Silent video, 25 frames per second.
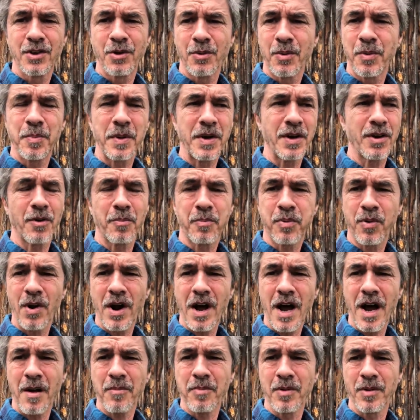there would be no
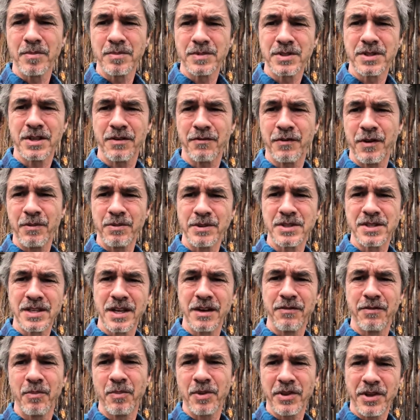problems. If he was
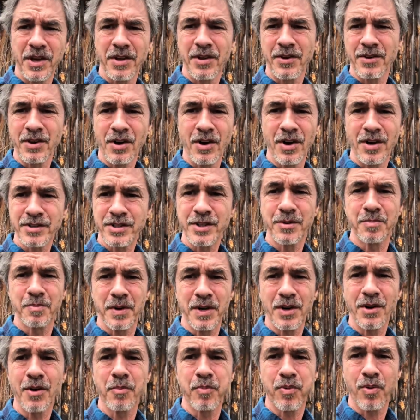living with other dogs, there'd
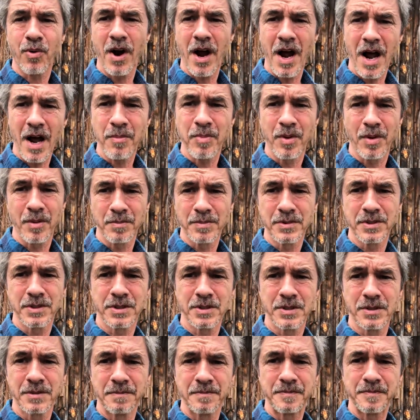be no
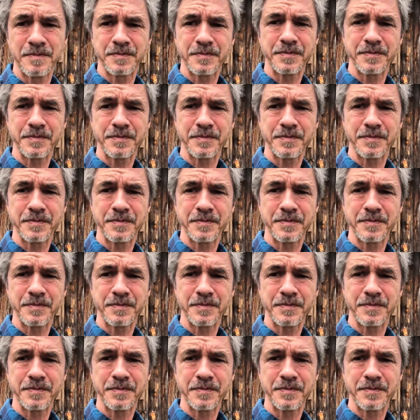problems.